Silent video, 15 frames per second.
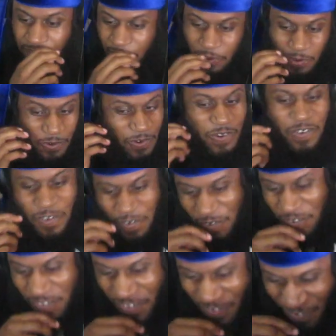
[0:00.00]
oh,
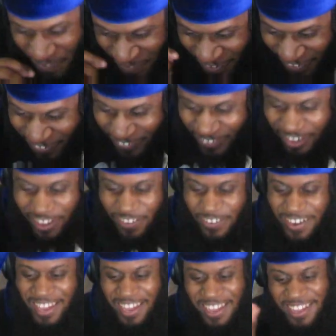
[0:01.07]
hold up
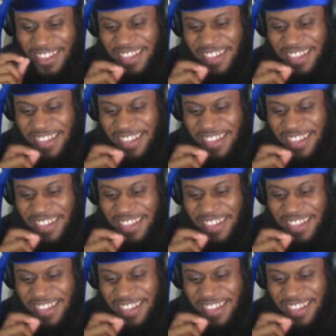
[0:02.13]
now.